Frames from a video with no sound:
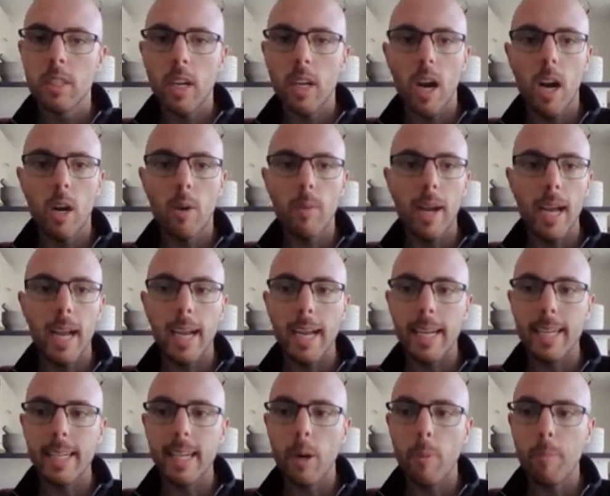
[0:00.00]
All
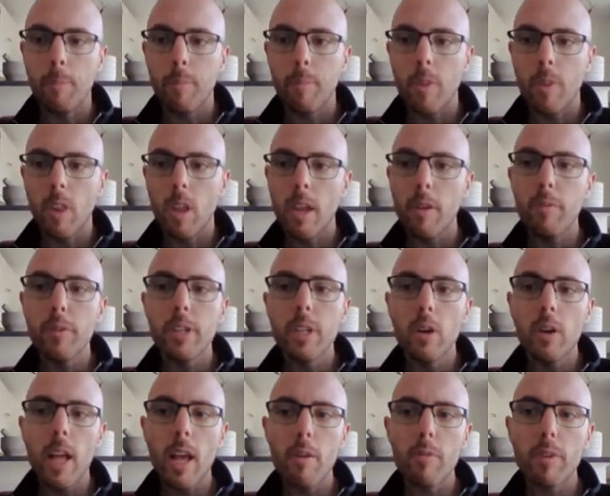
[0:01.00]
right. Now, if you
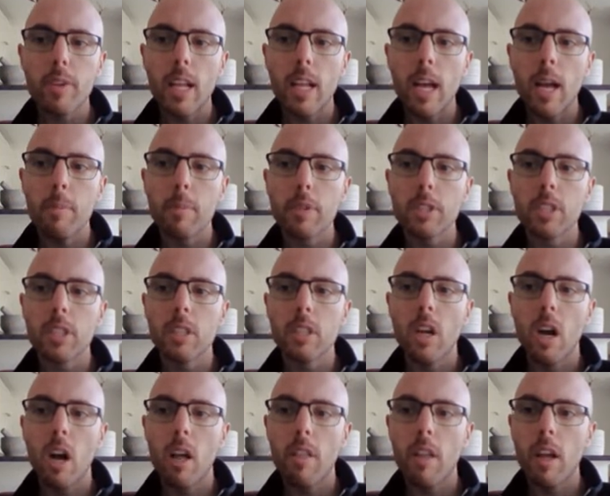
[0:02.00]
don't have an Amazon
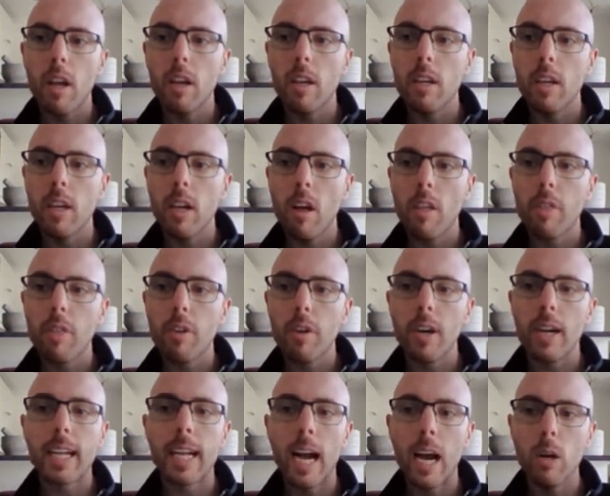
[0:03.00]
Author
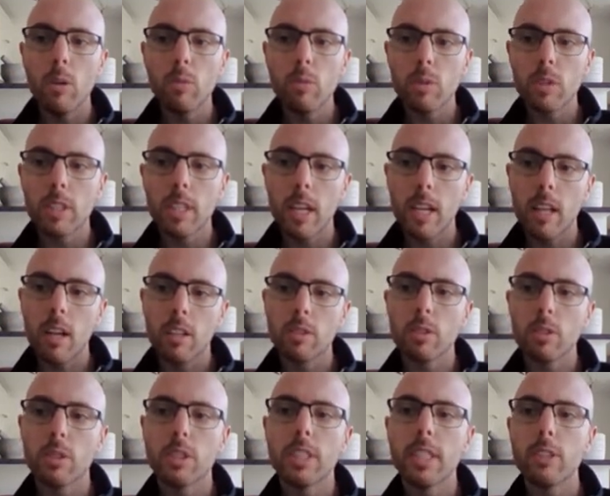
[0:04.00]
account or
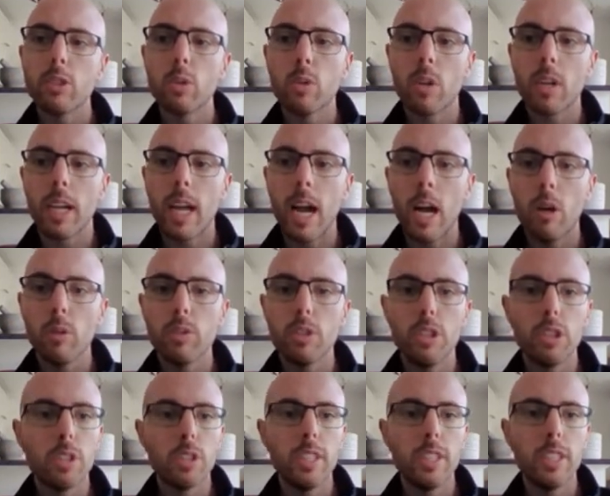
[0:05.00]
Author Central account,
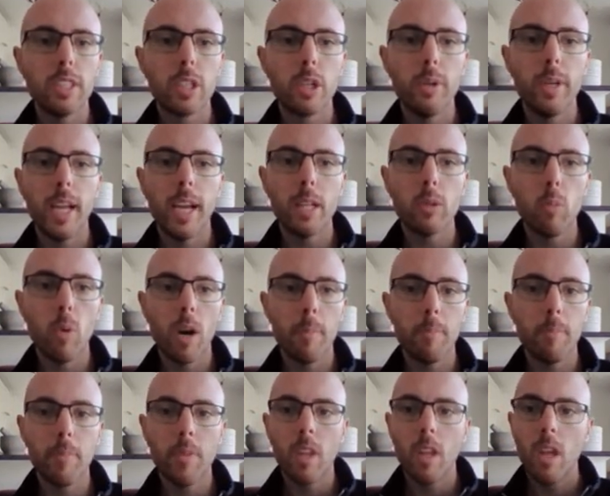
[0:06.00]
you just need to create
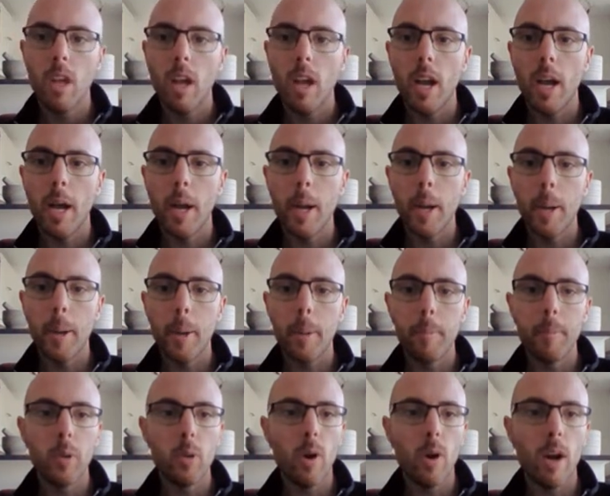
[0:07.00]
one.
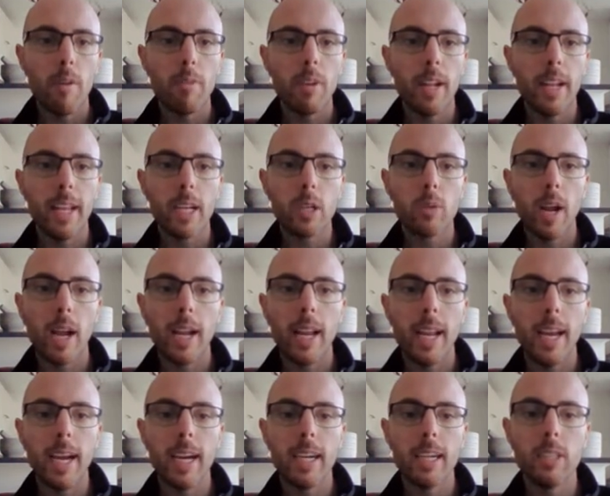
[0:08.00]
You have a link right
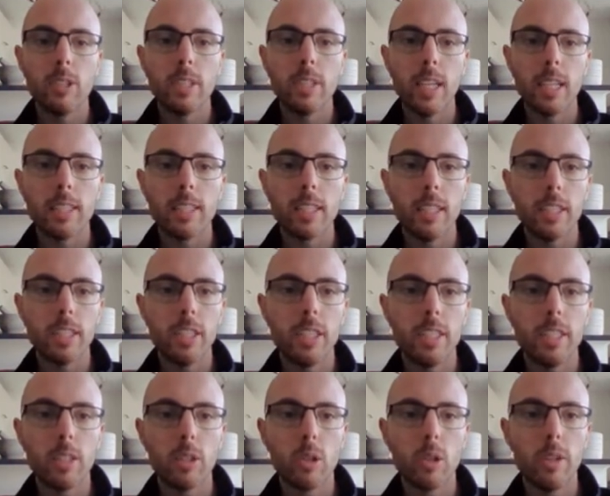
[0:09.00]
here that says that you
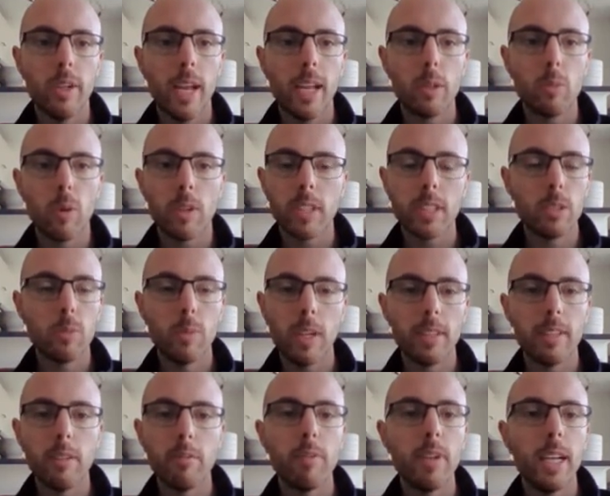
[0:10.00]
need to create one. It's
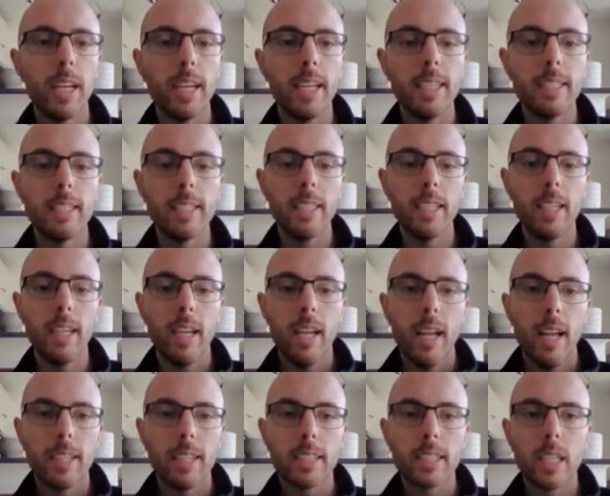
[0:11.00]
relatively easy
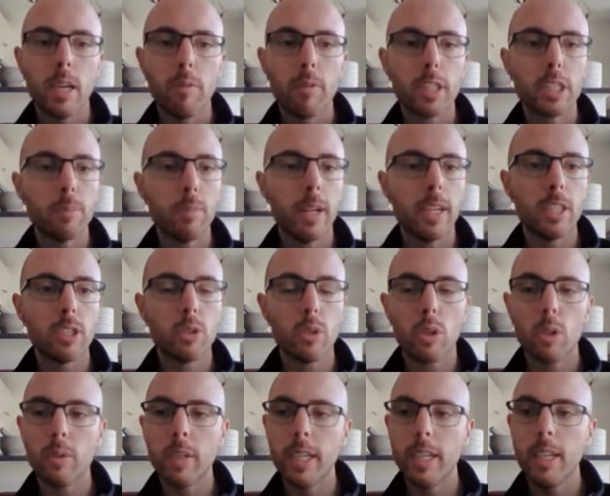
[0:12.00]
and
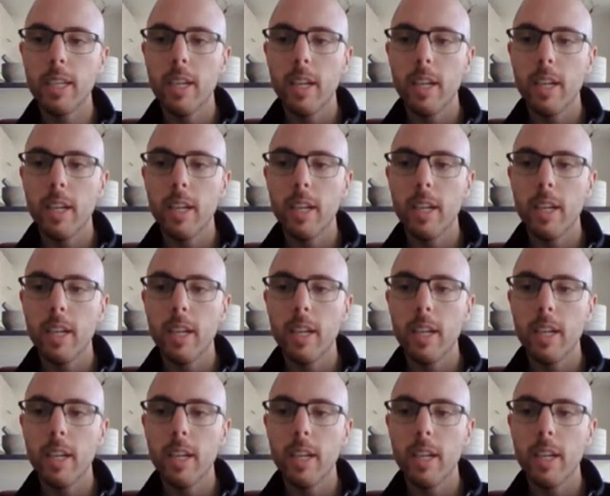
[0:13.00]
self-explanatory.